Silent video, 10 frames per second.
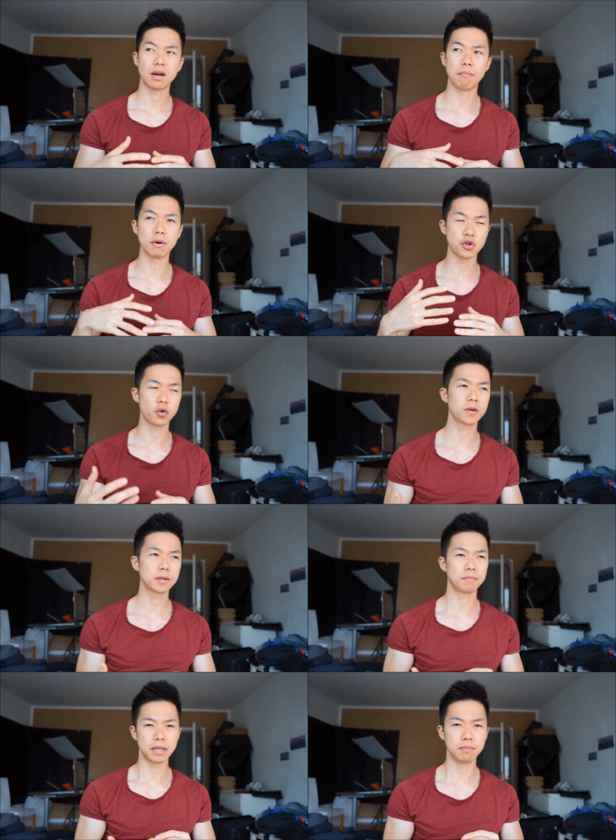a
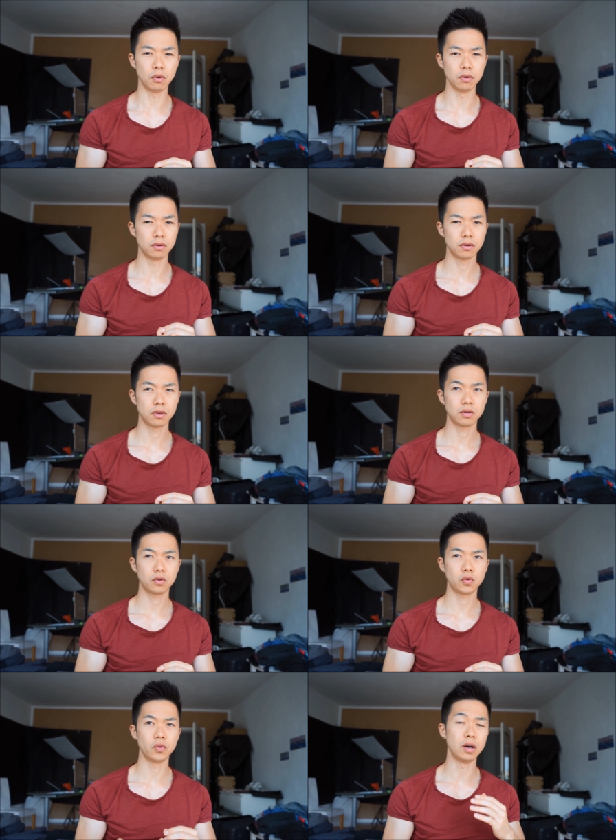majority of people
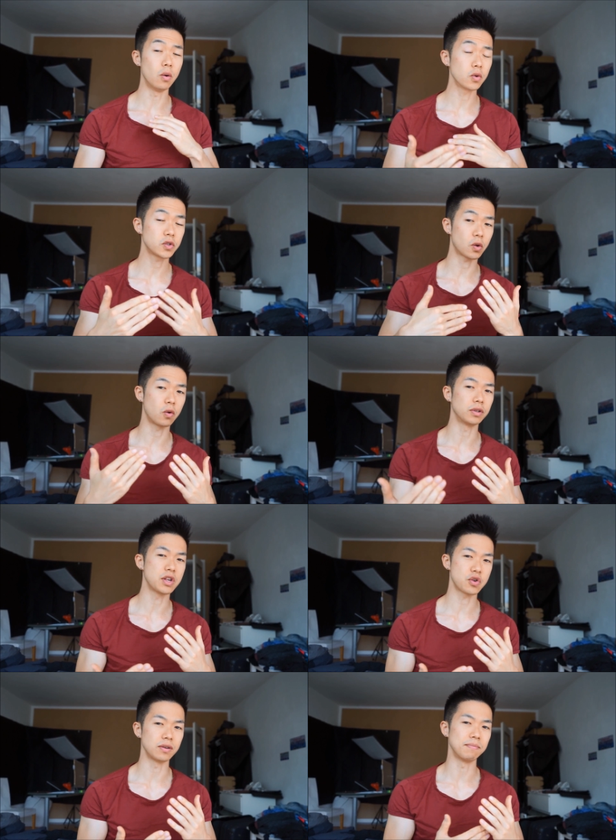who are also
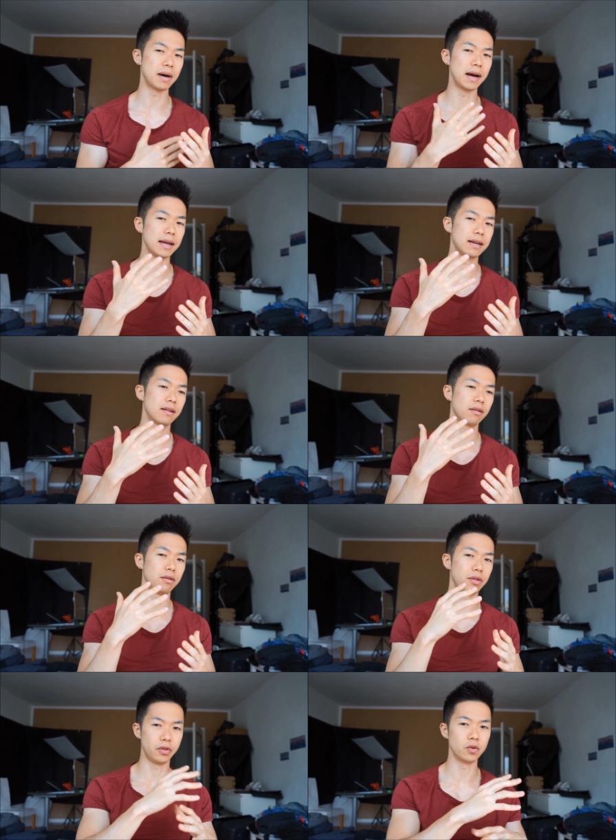conditioned by
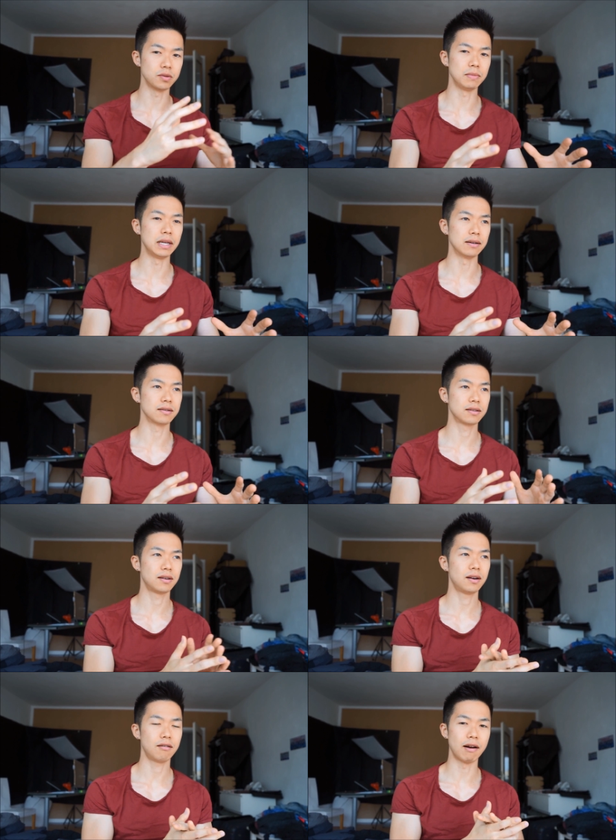those medias,
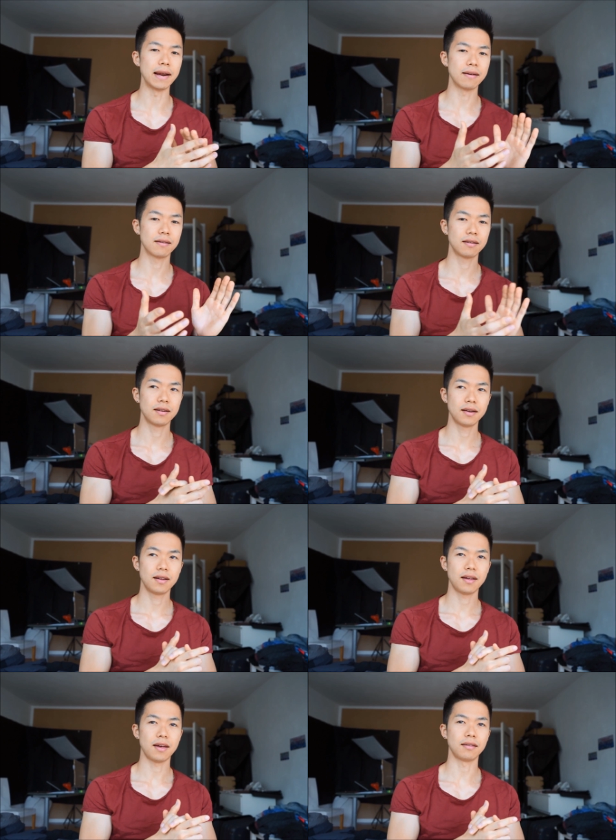right?
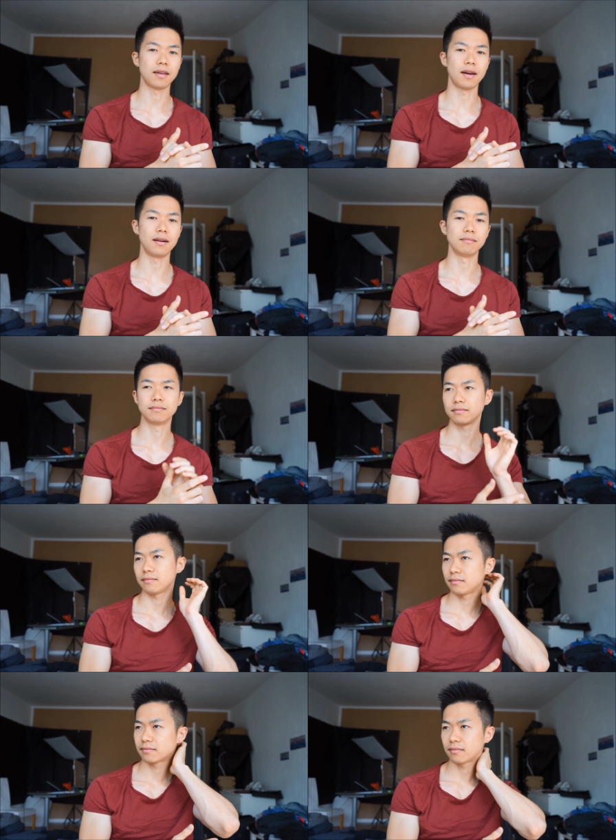And then
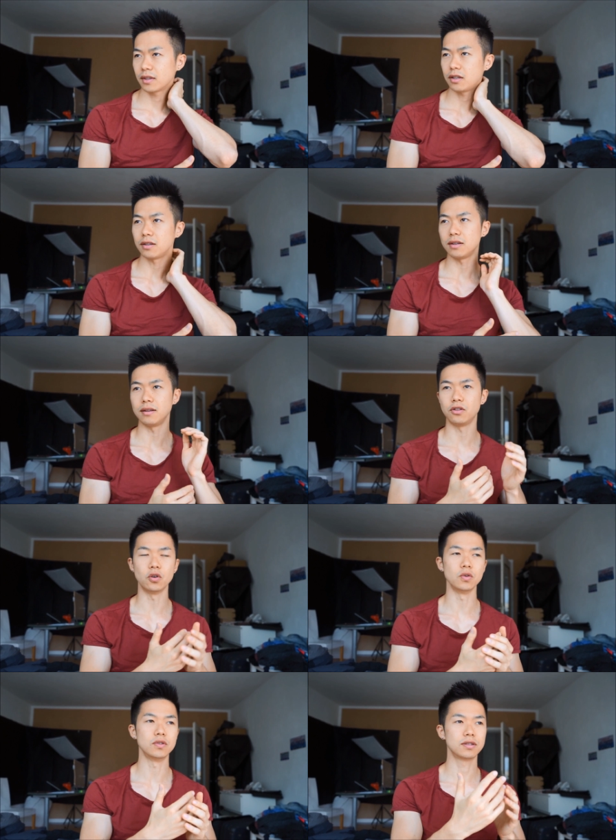
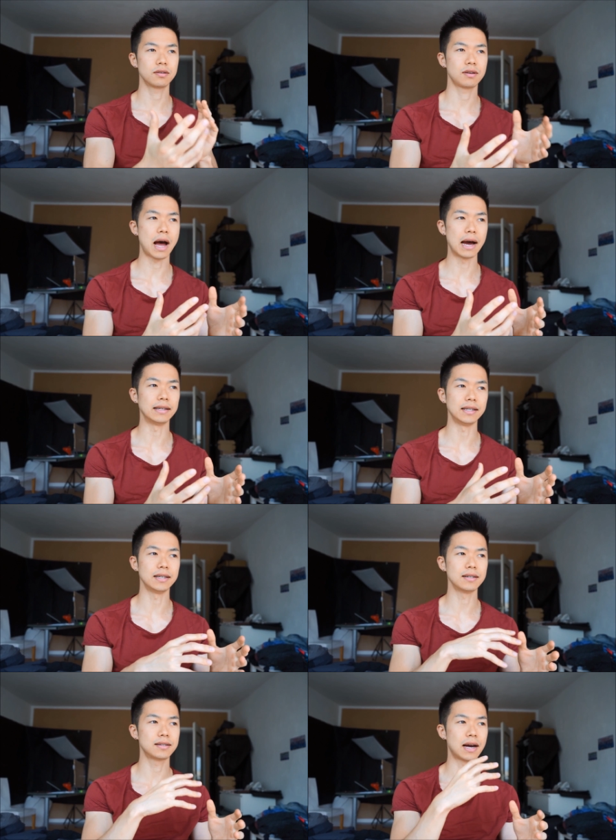those
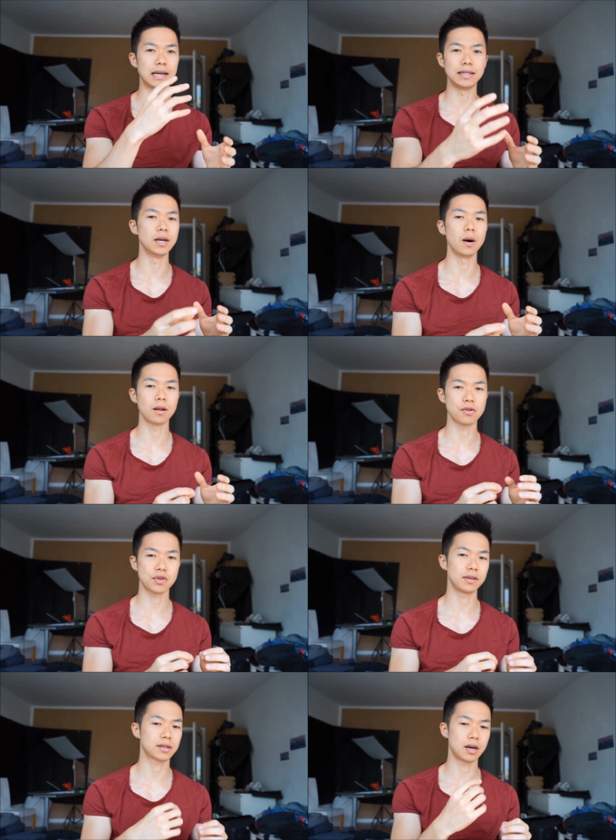ideas,
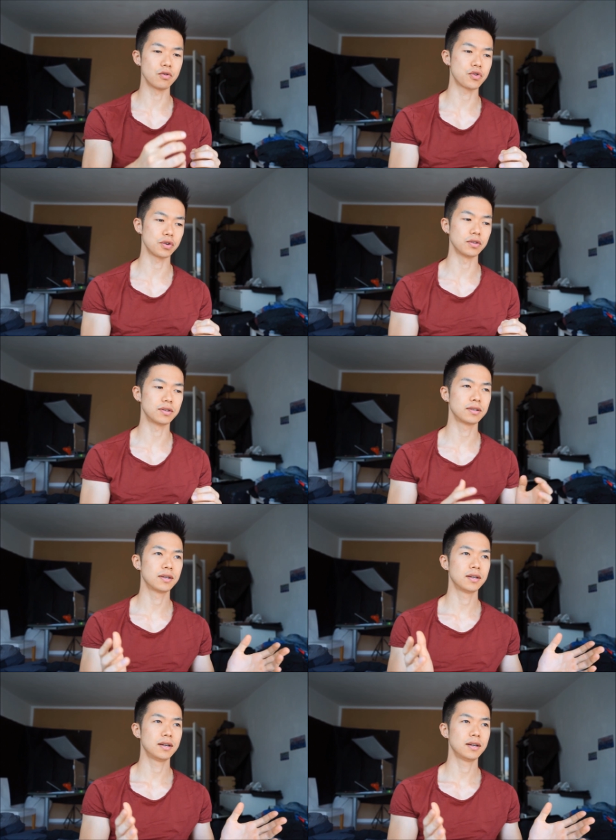ideologies, cultures